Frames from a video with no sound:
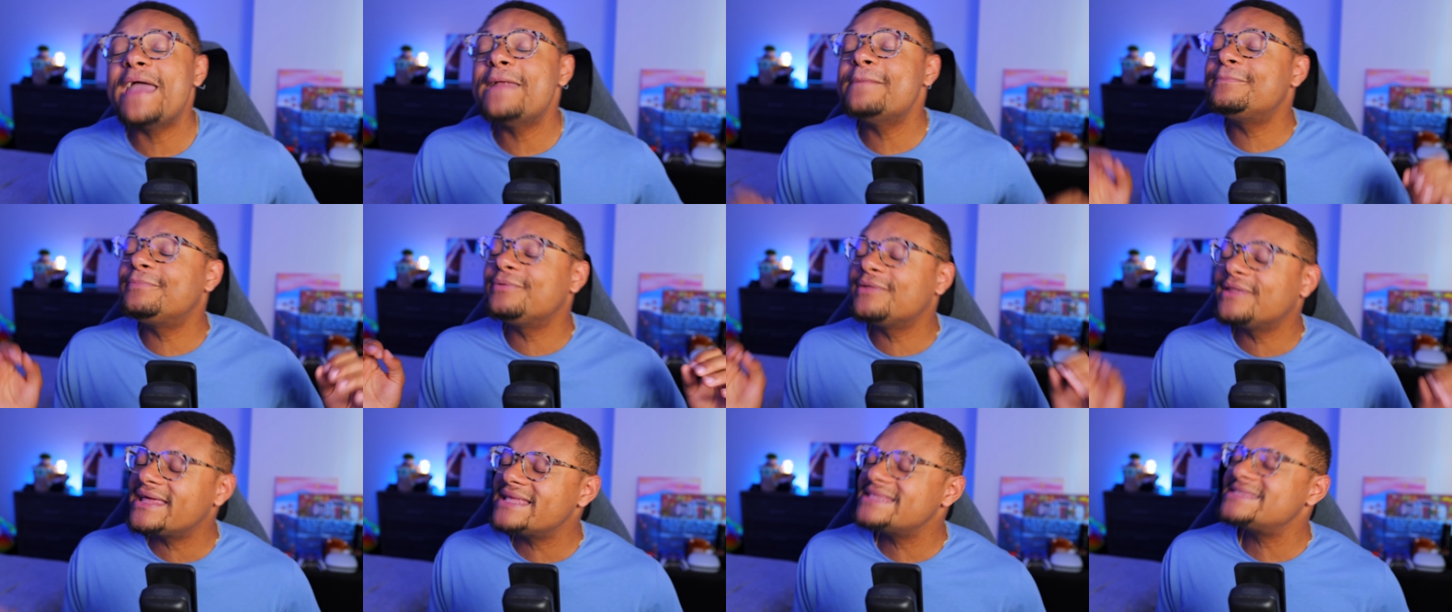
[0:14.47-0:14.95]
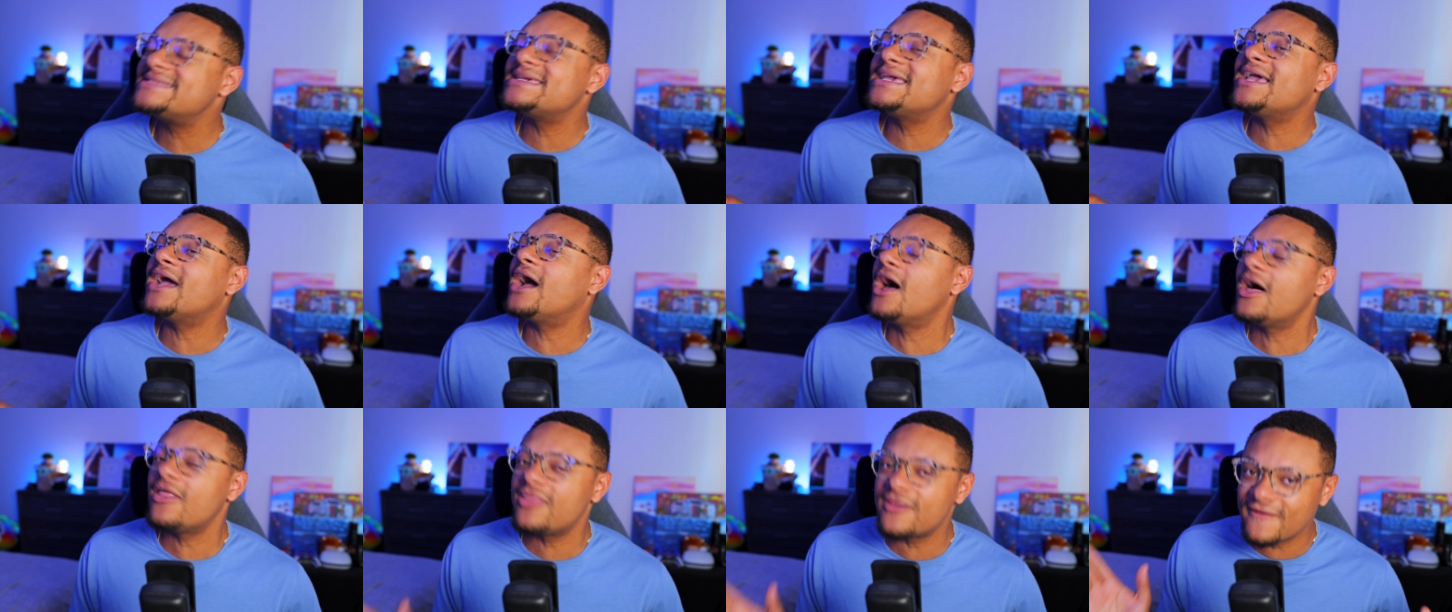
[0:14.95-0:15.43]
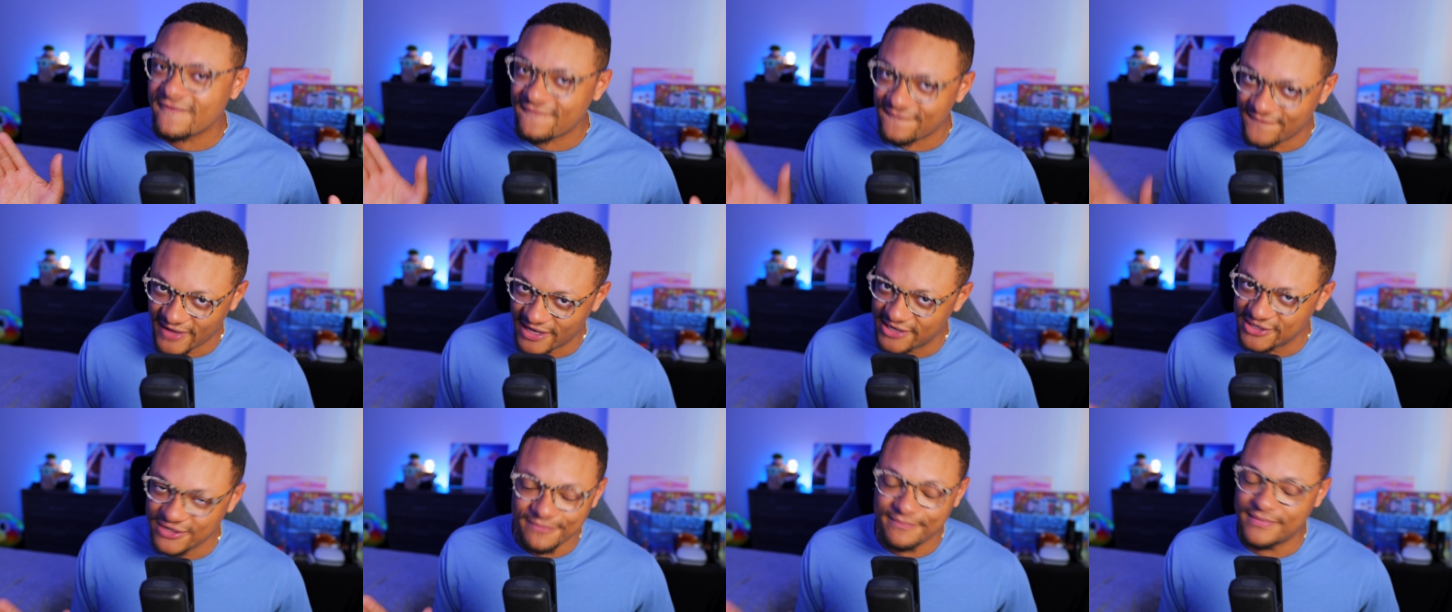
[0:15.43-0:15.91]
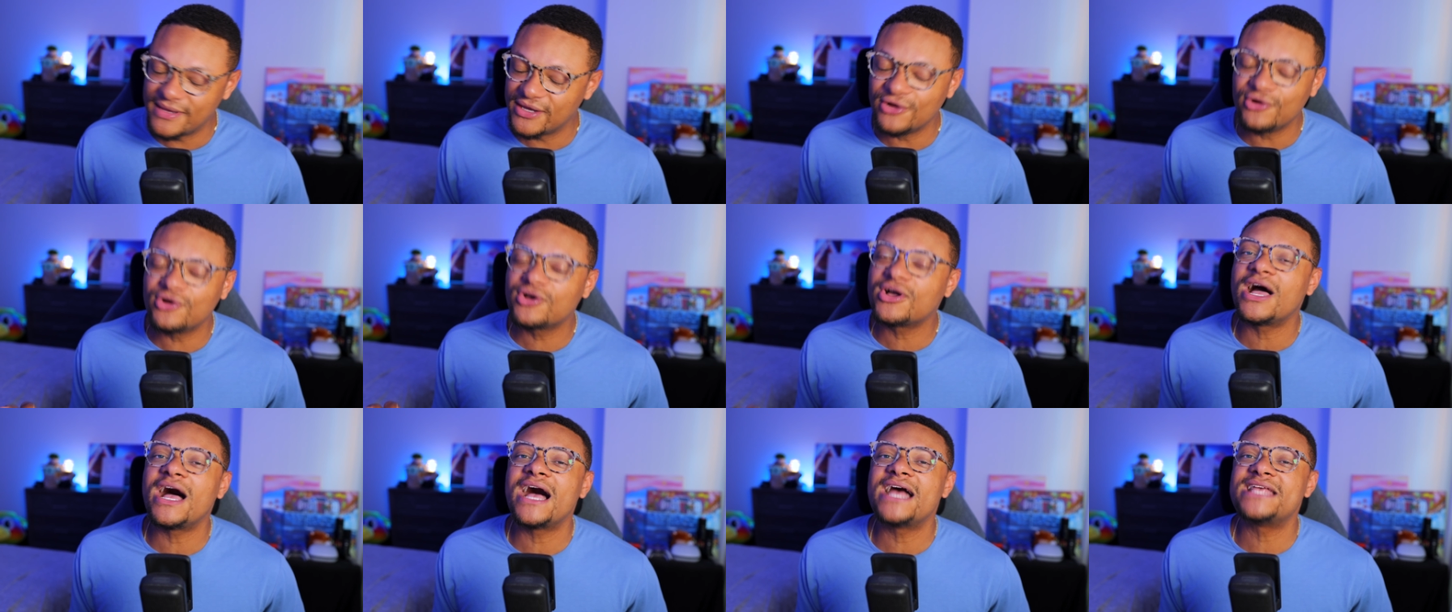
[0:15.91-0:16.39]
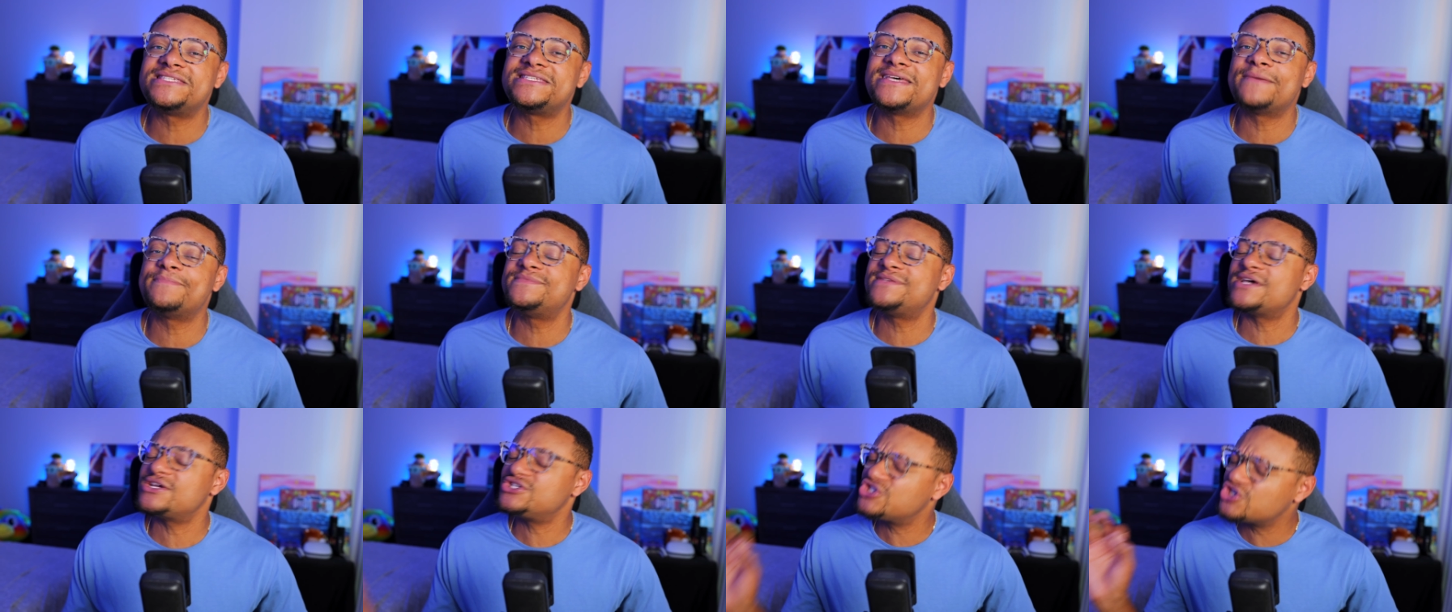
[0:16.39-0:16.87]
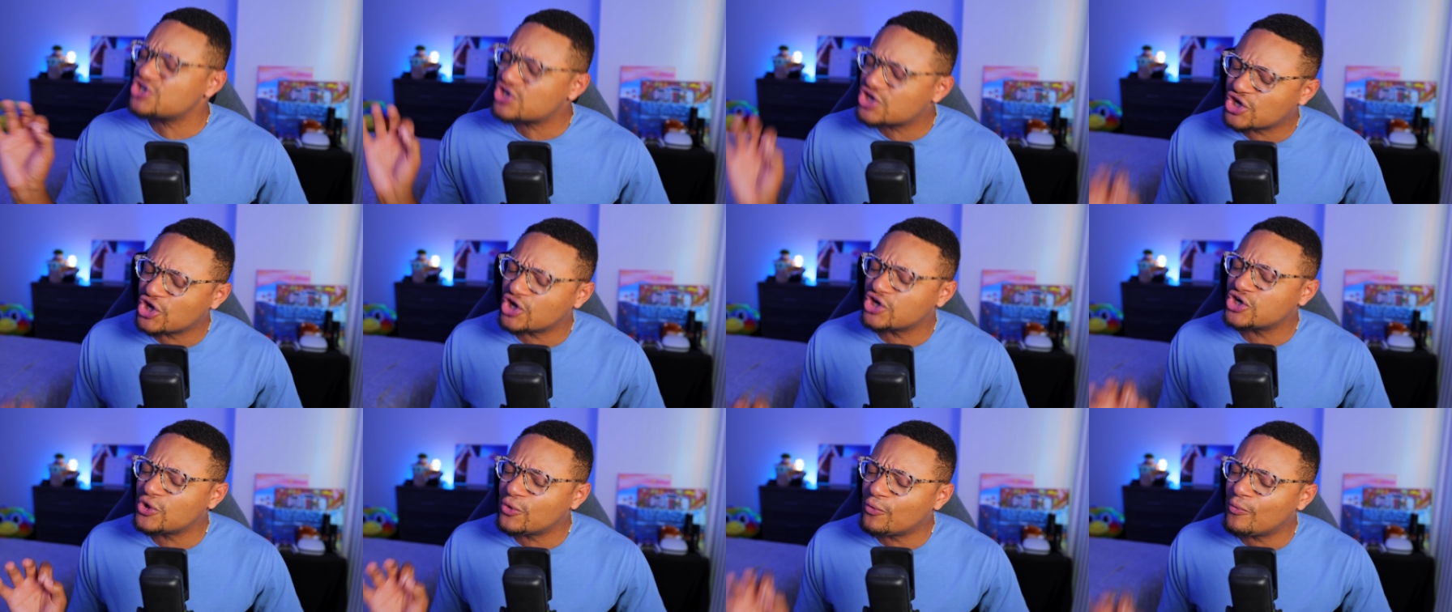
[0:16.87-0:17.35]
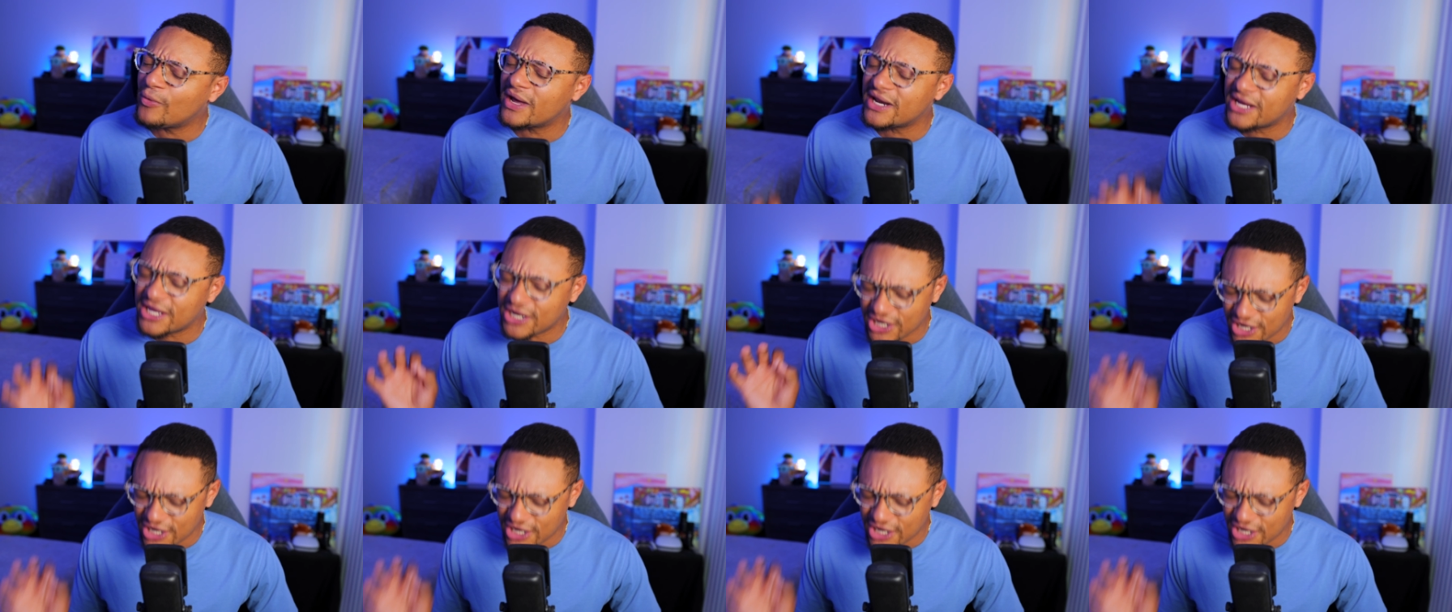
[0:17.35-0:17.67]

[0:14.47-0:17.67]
and plenty other fundamental concepts that you're gonna wanna